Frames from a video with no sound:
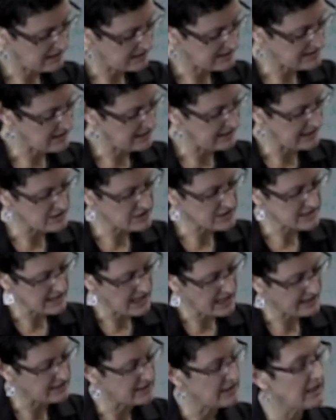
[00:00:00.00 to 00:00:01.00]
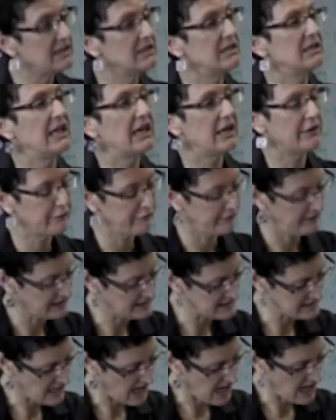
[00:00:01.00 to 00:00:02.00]
It's legislated in the Young
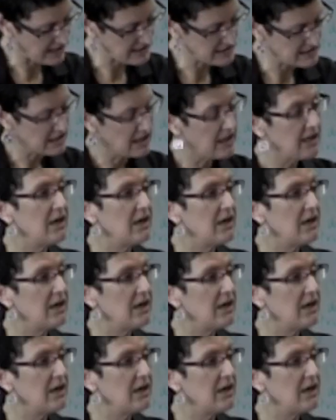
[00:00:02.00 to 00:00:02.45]
Offenders Act.